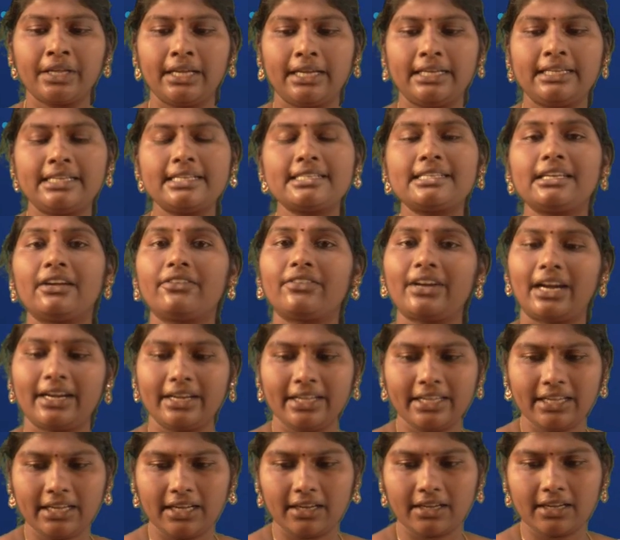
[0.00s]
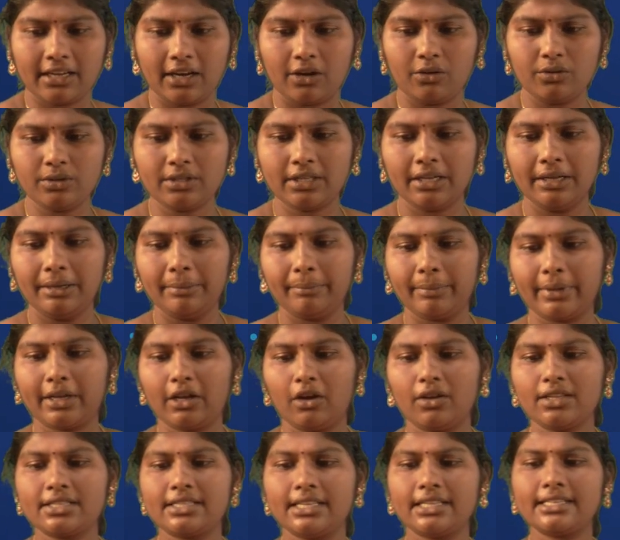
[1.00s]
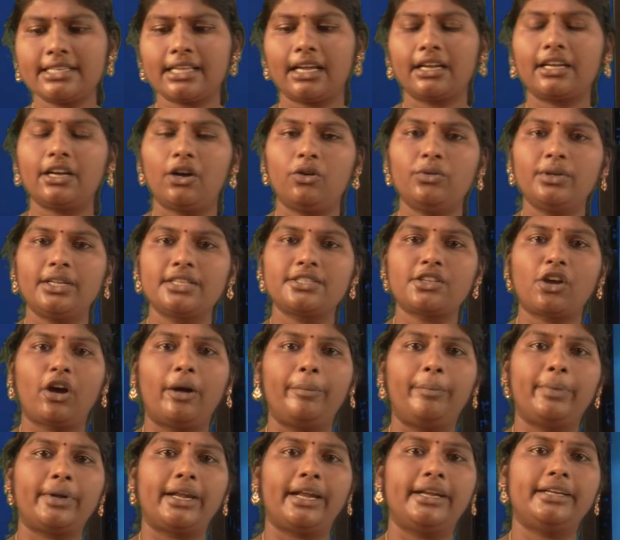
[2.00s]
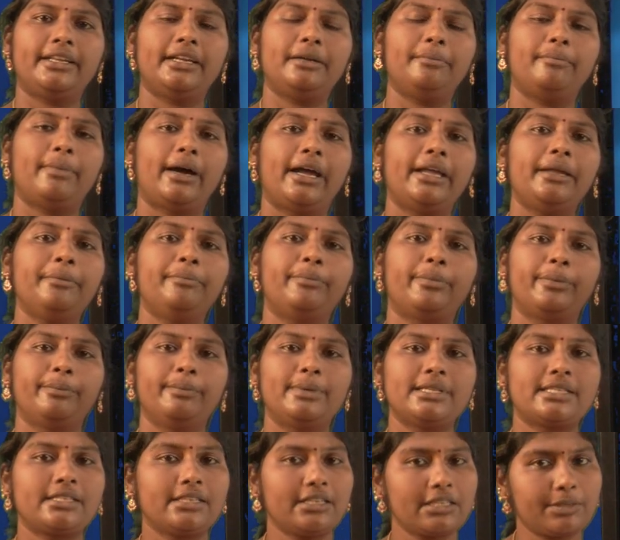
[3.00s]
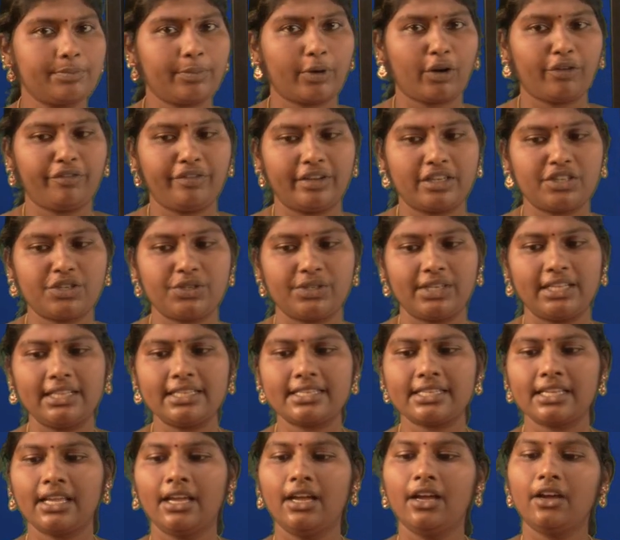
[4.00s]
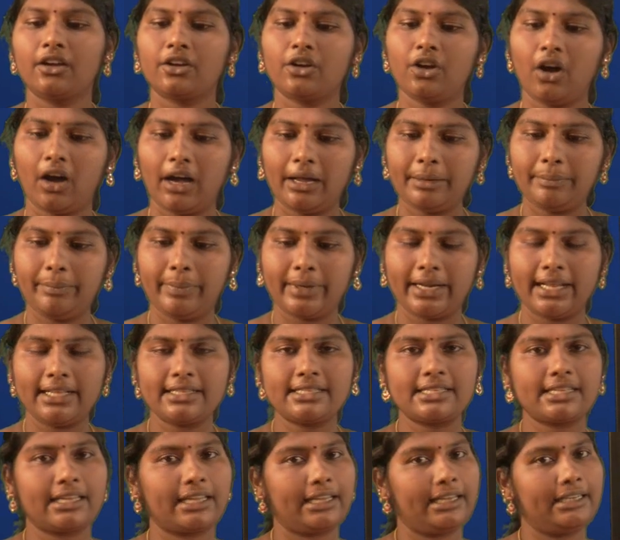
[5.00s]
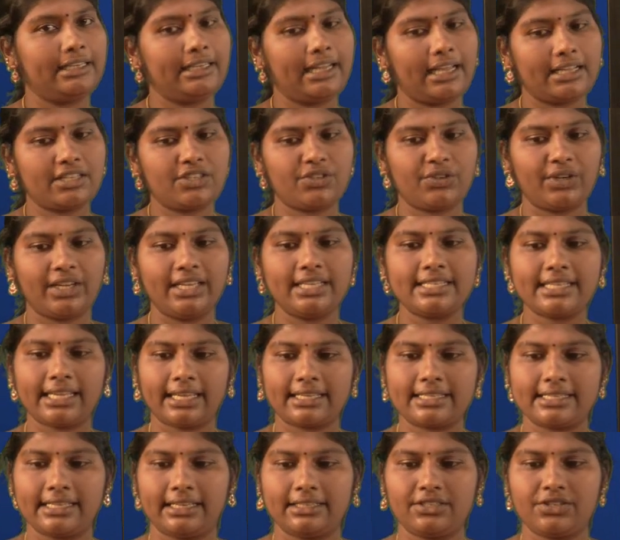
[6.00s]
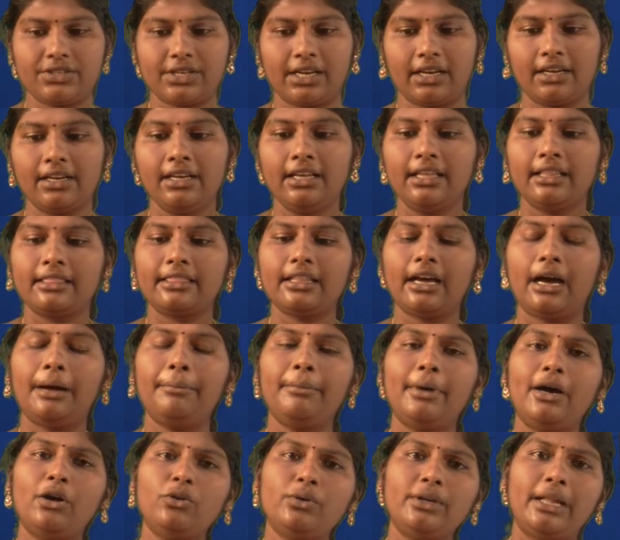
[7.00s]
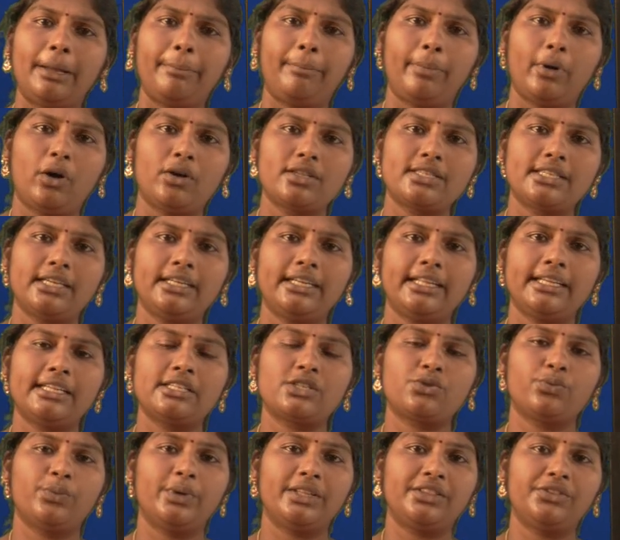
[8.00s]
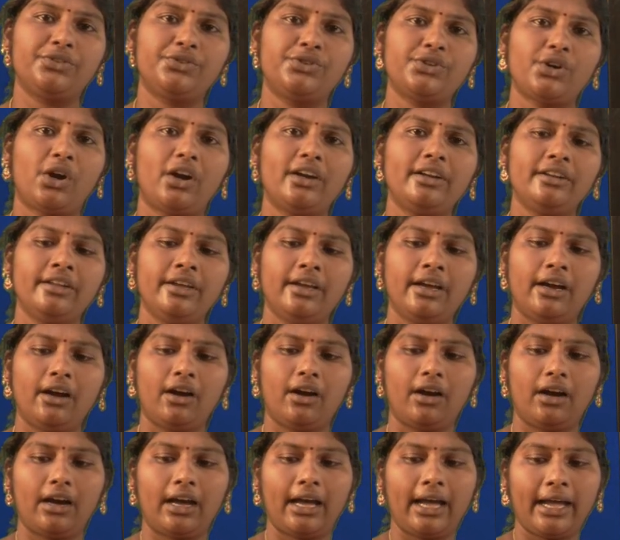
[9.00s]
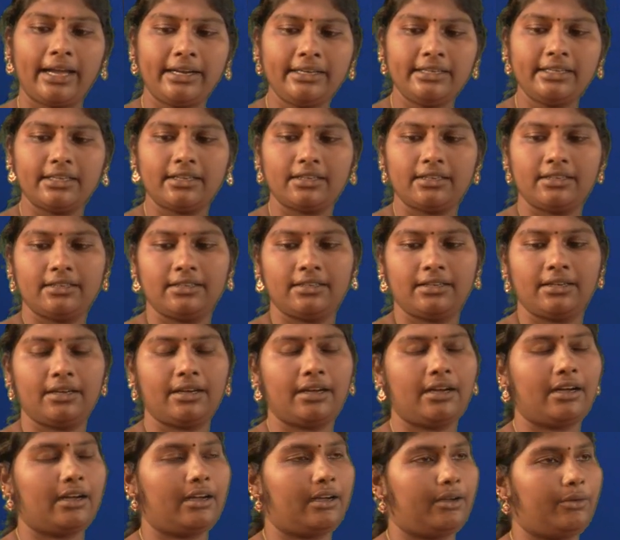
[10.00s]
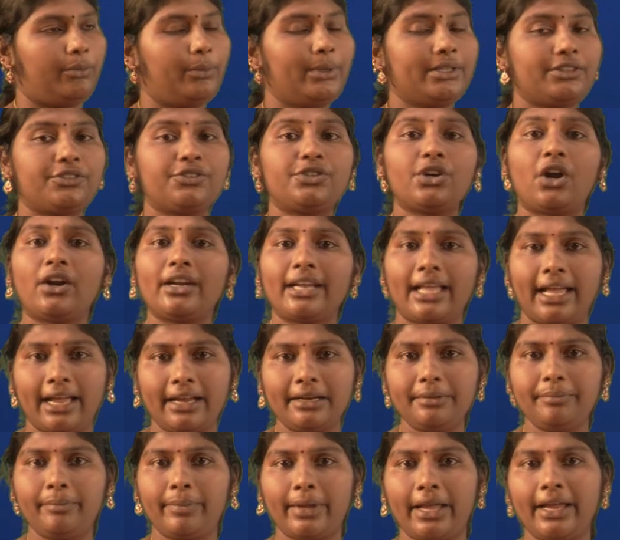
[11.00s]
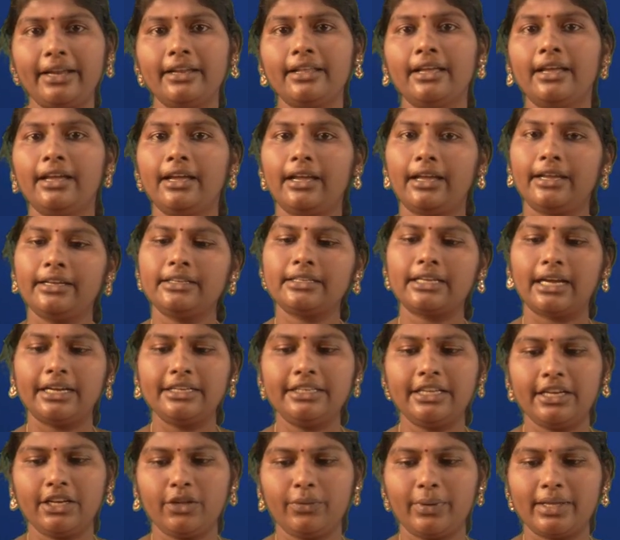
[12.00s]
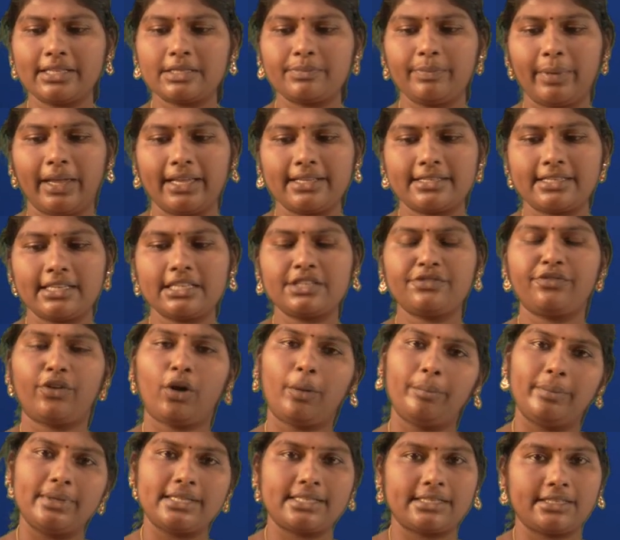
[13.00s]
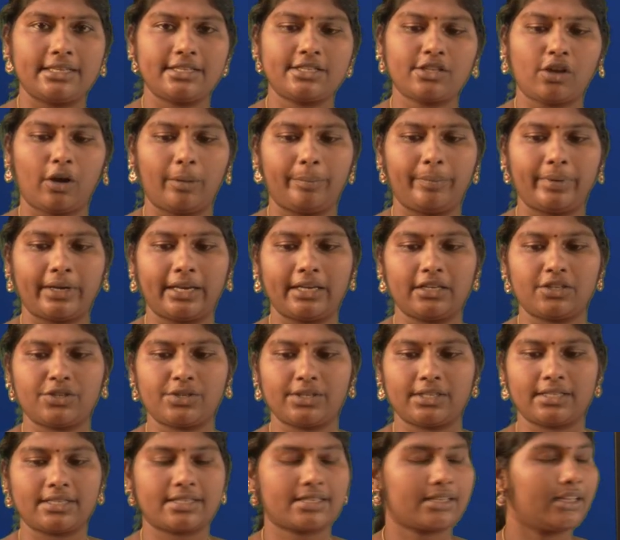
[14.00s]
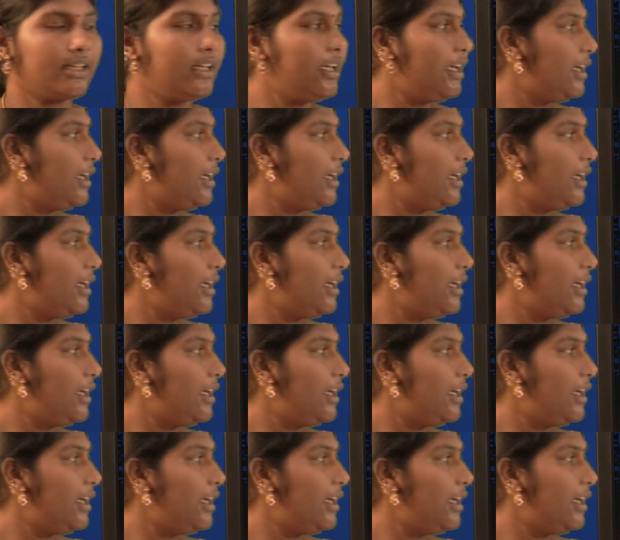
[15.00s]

It is a running account because this account is operated by business professionals, corporates, industries, etc. The amount deposit is withdrawn and paid in continuous basis for business operations.